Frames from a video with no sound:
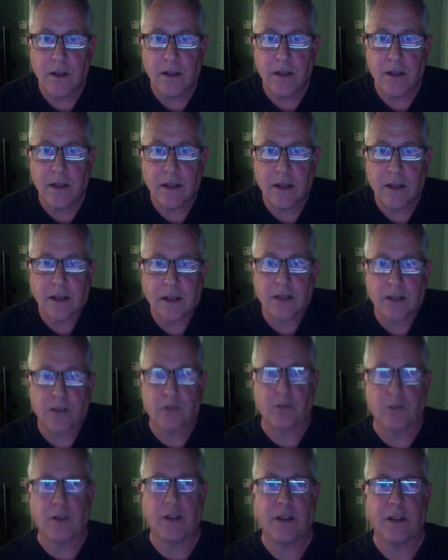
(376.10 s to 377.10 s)
hit that
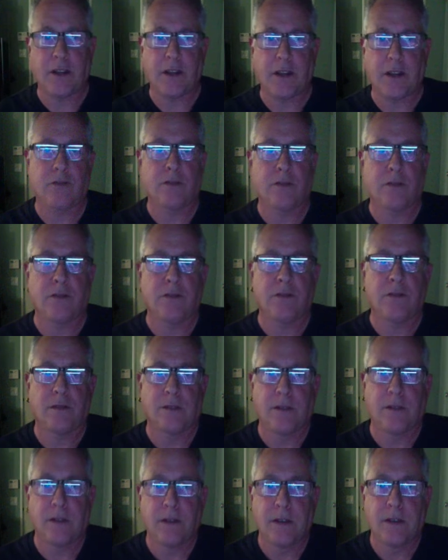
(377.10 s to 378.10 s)
20,000
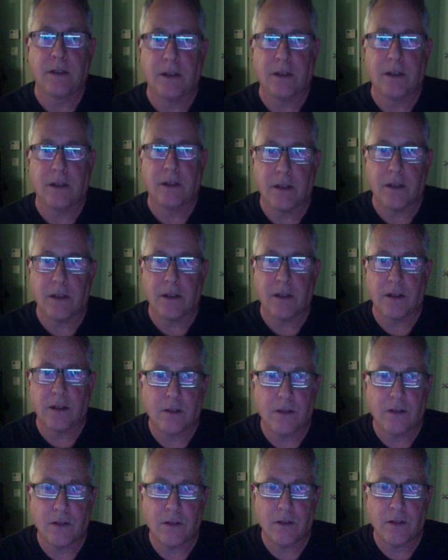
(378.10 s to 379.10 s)

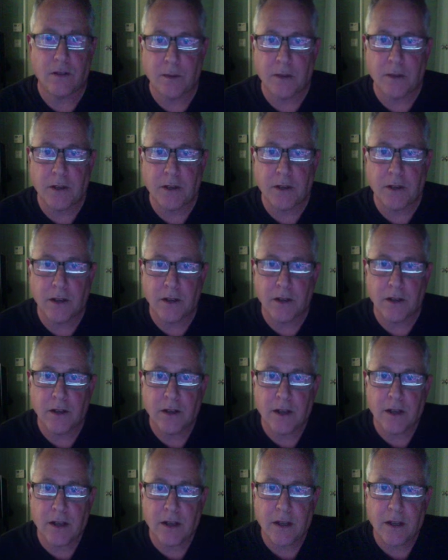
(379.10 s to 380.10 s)
a little bit here,
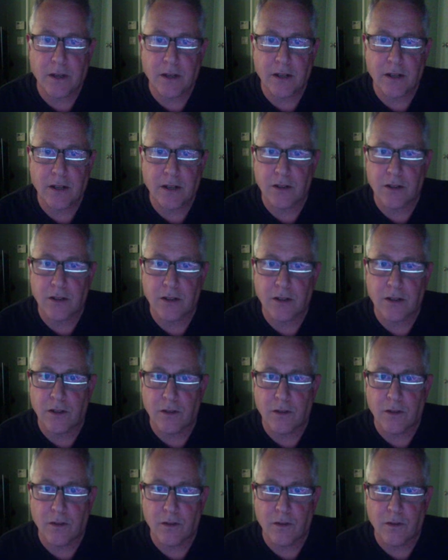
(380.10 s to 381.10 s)
but it could
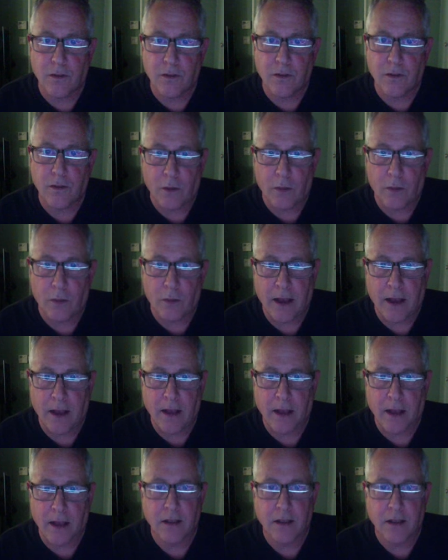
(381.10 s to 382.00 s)
still fall back